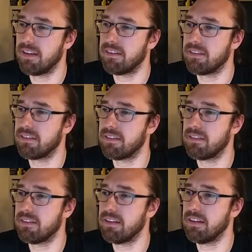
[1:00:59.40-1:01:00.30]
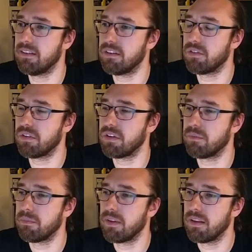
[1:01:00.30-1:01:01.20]
let's delete this for
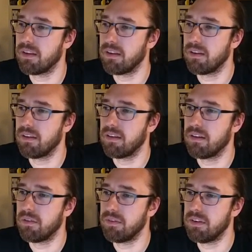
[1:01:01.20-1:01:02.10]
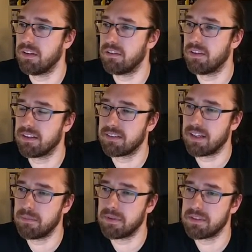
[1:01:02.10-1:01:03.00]
now. Advanced
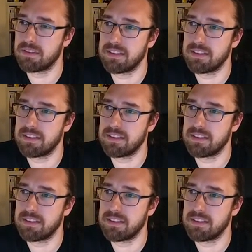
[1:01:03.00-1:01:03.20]
time is